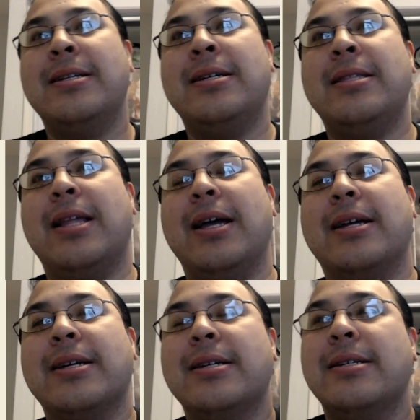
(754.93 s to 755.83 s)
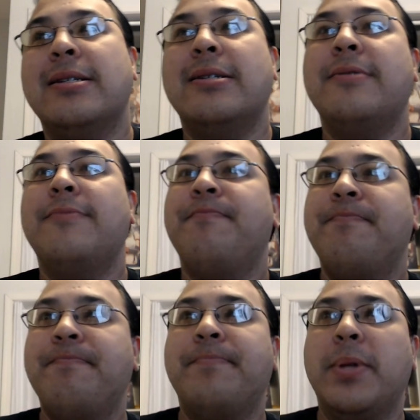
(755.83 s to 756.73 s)
Like,
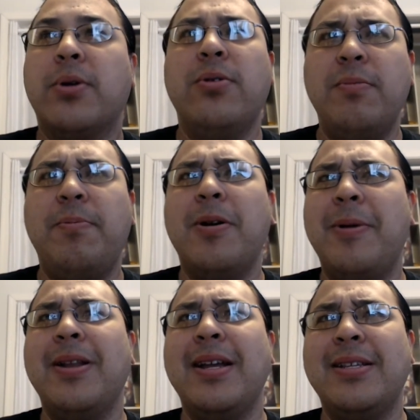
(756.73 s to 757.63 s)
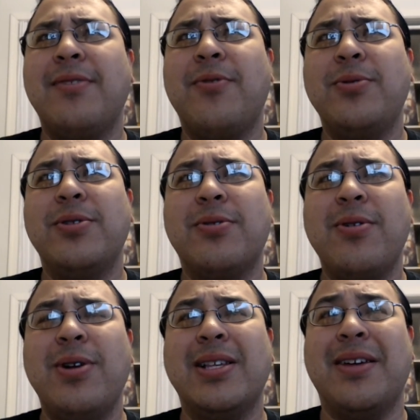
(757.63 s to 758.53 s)
the cool part about Knights of the Frozen
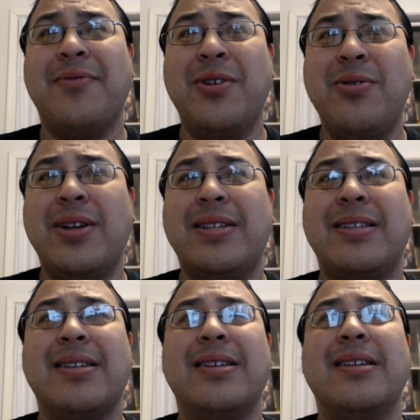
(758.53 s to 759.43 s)
Throne is I've noticed